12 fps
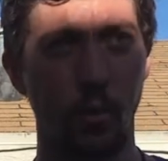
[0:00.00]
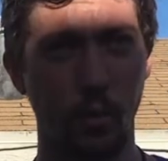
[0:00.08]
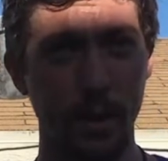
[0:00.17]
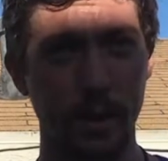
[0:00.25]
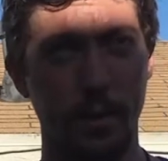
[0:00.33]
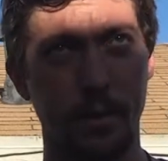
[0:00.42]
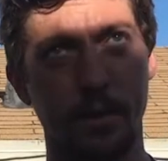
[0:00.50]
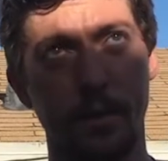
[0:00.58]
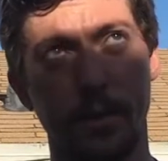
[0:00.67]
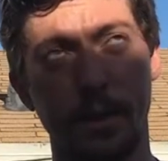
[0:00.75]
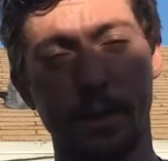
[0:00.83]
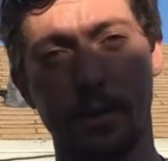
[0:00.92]
with
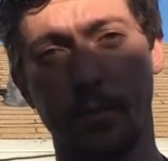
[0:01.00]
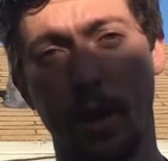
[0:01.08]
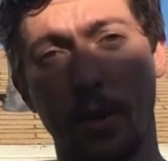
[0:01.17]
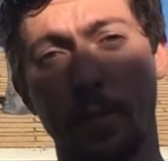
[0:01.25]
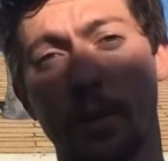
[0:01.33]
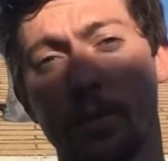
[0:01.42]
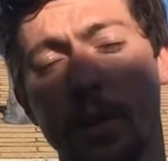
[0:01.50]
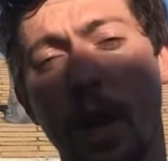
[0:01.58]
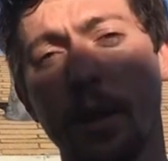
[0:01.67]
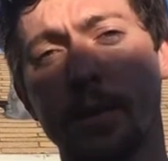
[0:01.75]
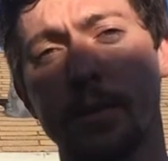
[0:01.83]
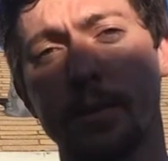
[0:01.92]
these environmental
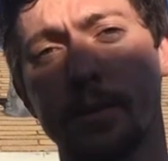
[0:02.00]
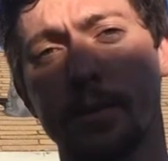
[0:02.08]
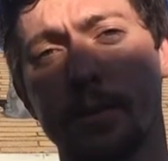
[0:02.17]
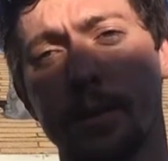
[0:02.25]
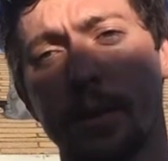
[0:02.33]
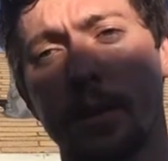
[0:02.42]
toxins,